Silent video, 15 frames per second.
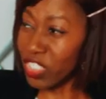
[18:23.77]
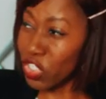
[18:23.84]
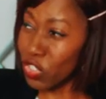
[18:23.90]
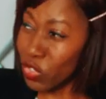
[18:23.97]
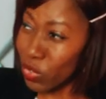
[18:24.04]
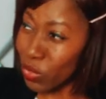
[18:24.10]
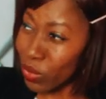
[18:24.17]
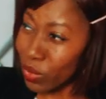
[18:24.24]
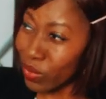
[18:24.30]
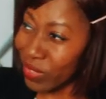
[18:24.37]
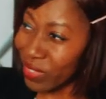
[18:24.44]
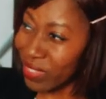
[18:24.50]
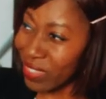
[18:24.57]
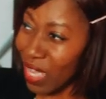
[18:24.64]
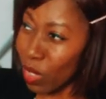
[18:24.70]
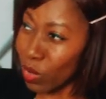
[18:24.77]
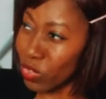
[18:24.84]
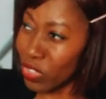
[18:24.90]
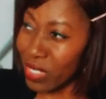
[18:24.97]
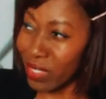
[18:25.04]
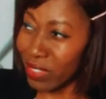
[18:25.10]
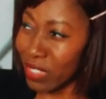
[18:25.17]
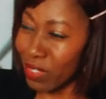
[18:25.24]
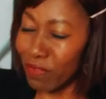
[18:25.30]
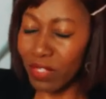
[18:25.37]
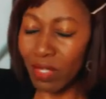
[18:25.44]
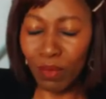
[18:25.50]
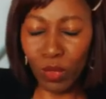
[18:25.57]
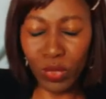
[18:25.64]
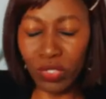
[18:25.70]
he knows how to get even
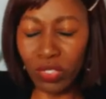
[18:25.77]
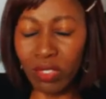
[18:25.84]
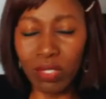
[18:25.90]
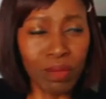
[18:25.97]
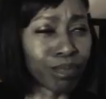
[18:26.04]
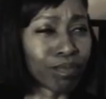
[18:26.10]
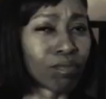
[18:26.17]
the most